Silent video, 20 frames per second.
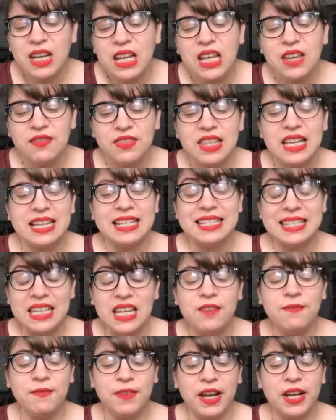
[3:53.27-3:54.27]
if they
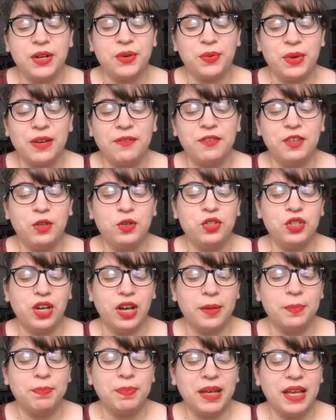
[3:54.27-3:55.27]
did find refuge
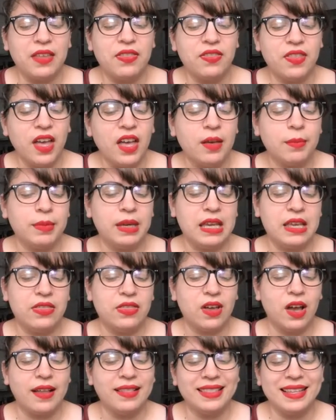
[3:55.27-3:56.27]
on Big Thumb, he
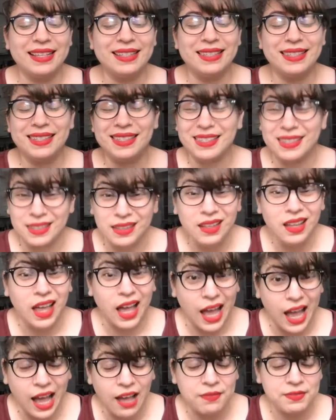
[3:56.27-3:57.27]
thought they'd still
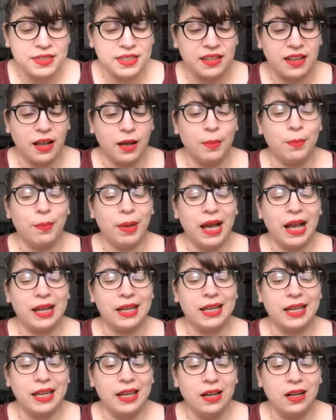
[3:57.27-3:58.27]
have to come back
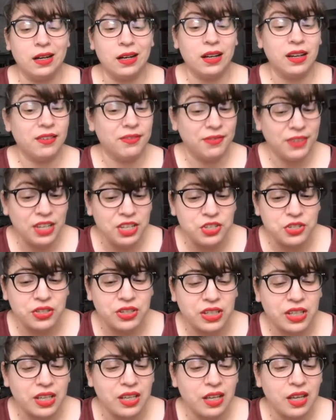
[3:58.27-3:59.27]
here
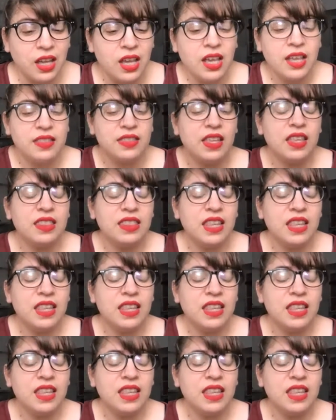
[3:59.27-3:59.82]
eventually. Then